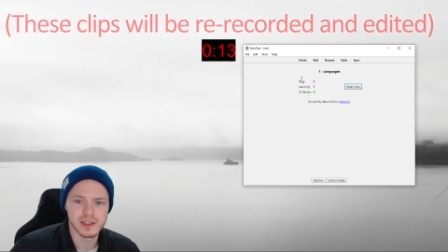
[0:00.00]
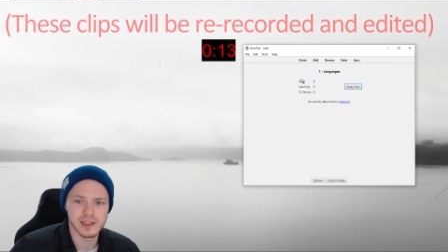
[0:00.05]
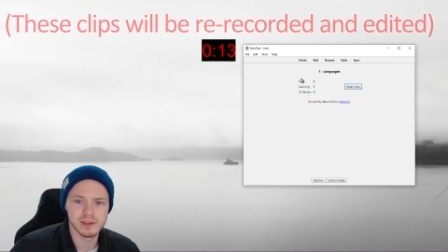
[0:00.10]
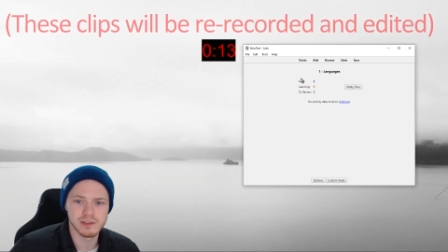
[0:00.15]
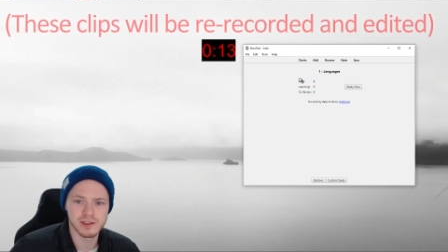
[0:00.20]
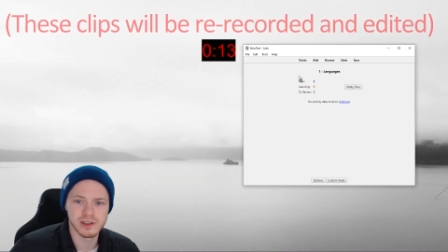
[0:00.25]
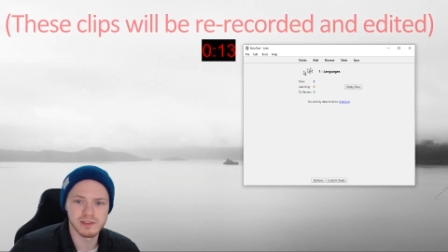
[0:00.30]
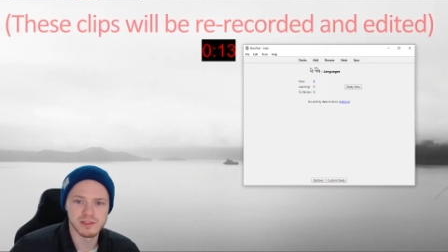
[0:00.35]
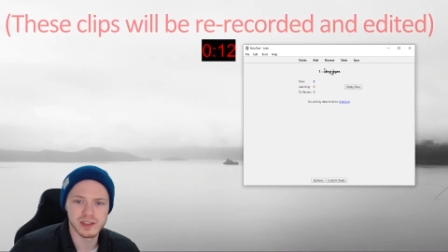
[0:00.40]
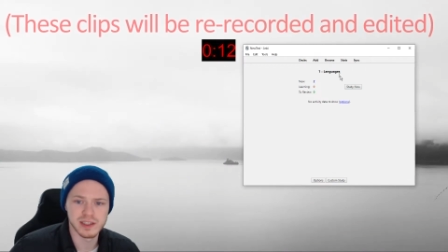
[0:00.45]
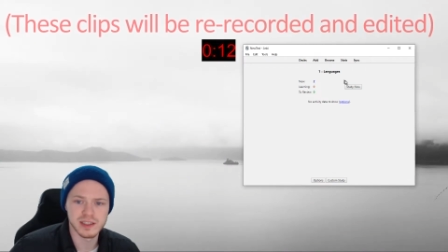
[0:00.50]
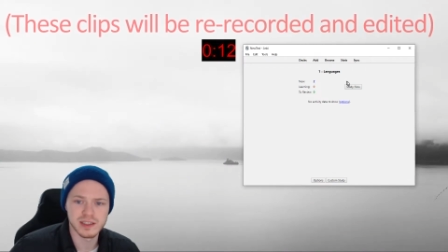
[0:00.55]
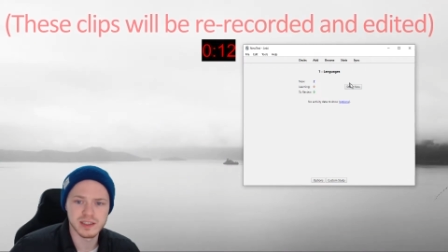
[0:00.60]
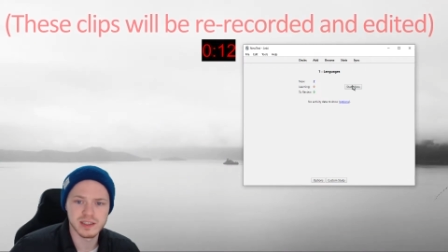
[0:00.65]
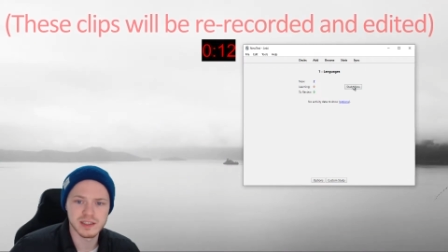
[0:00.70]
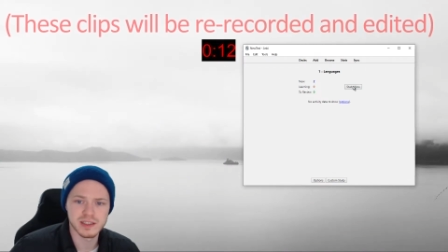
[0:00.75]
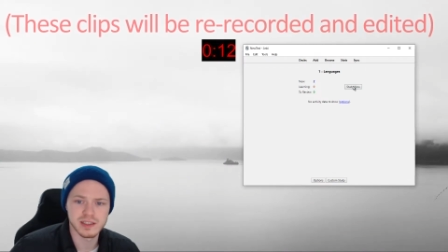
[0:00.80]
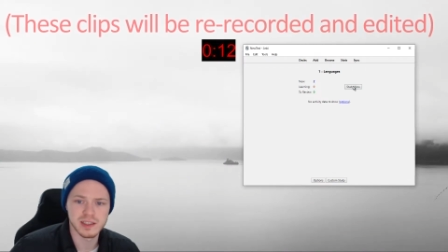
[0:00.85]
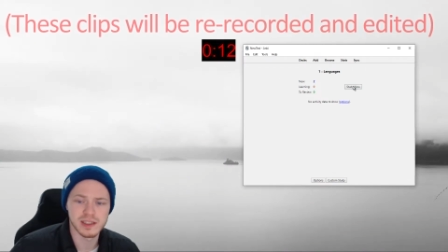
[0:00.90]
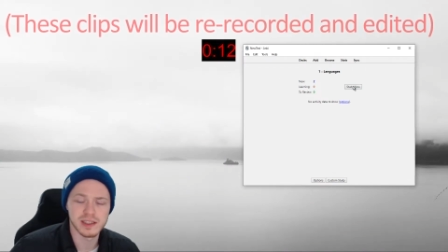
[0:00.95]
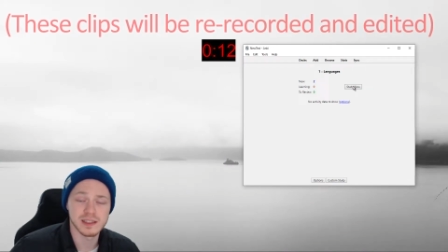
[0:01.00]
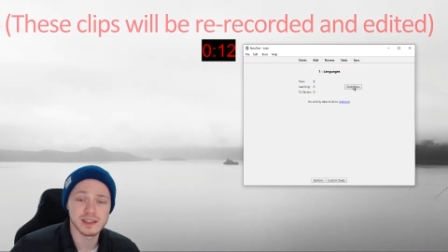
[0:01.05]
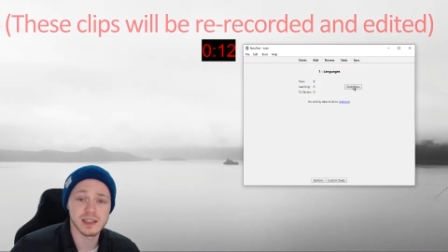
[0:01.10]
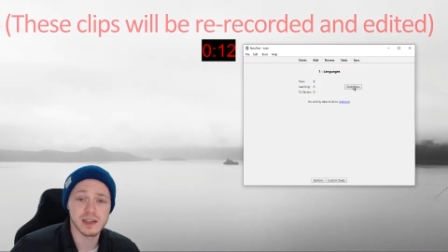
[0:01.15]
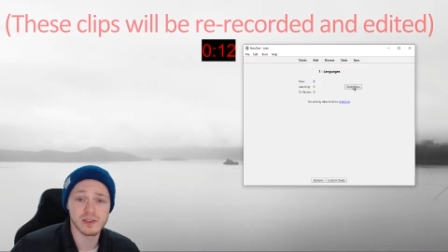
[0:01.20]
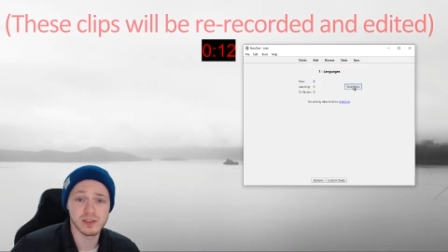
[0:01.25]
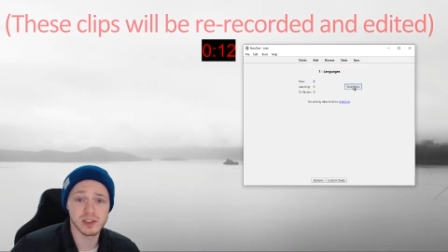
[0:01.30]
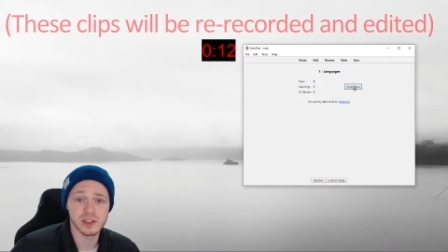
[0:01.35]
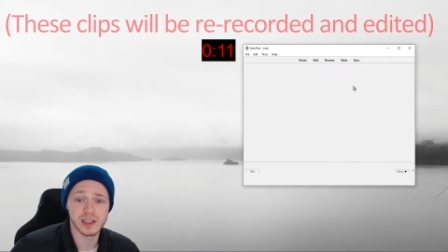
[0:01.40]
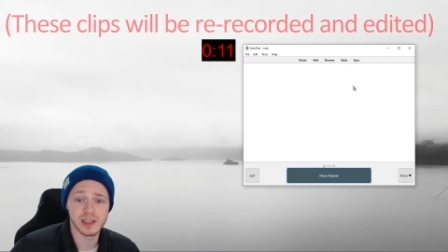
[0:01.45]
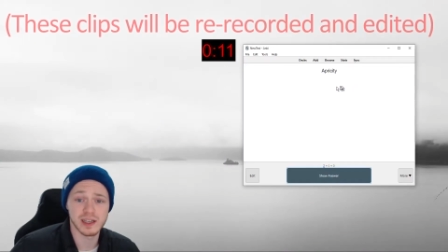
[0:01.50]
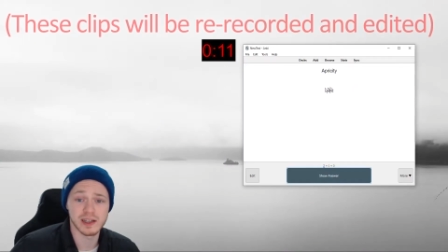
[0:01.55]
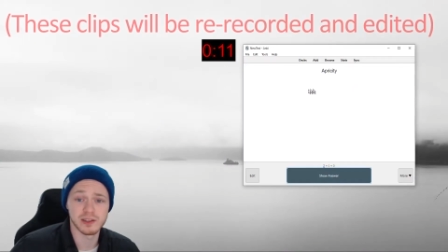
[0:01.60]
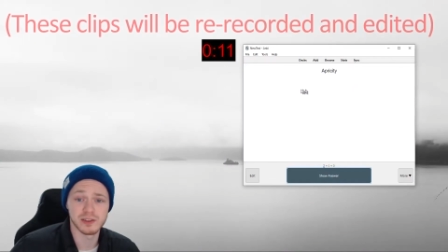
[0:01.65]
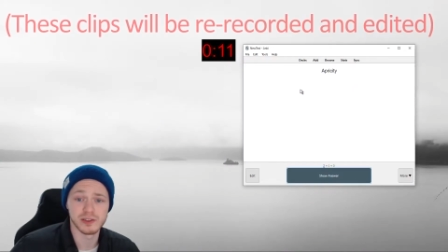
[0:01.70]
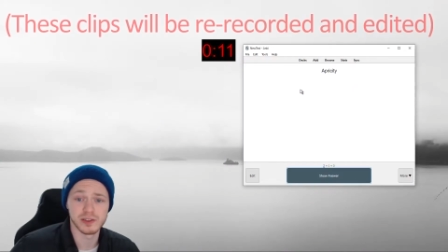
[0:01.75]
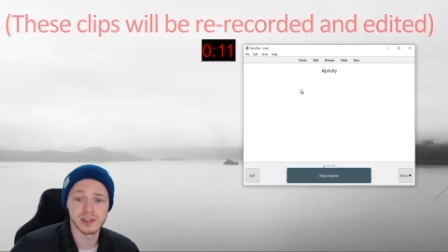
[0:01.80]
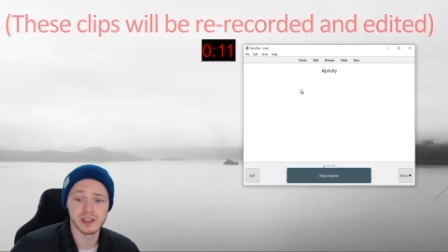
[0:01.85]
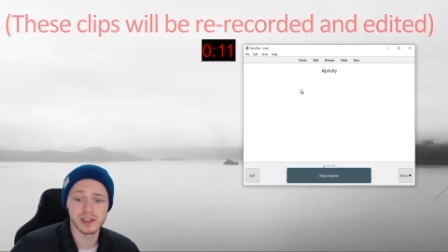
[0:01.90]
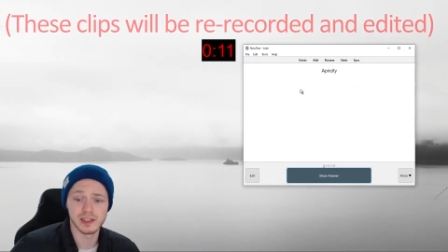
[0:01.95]
get rid of this. Let's have a look at our
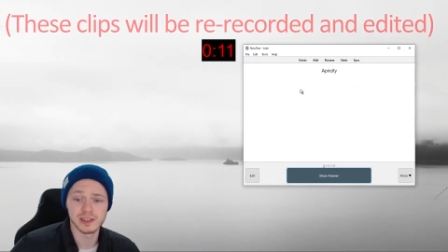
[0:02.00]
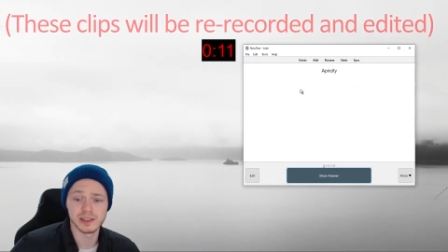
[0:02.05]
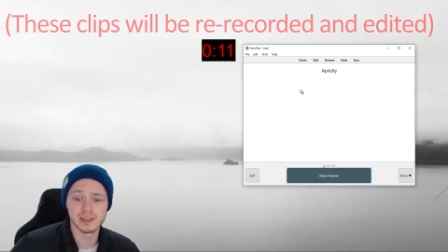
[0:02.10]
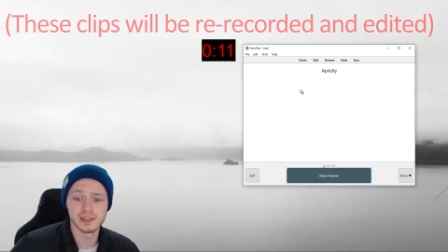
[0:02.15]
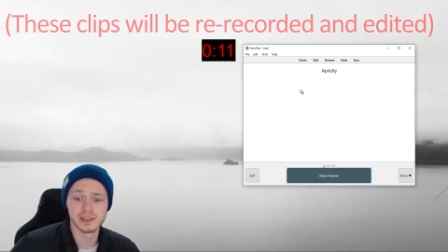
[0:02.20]
new card.